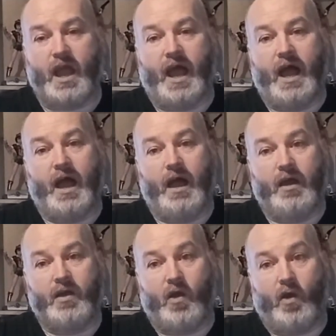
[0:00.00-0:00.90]

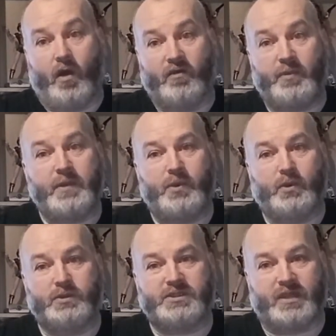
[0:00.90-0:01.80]
of
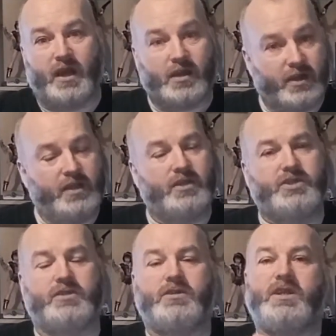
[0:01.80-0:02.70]
people starting their
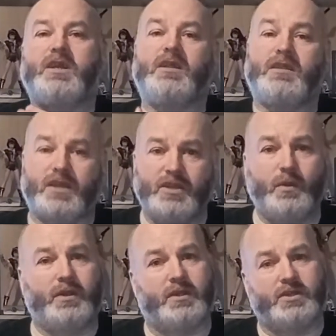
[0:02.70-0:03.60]
journey,
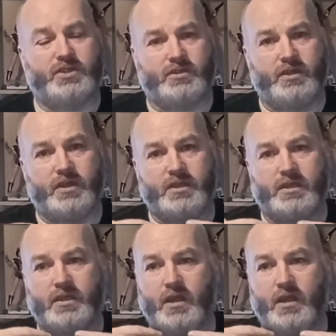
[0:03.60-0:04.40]
continuing their journey,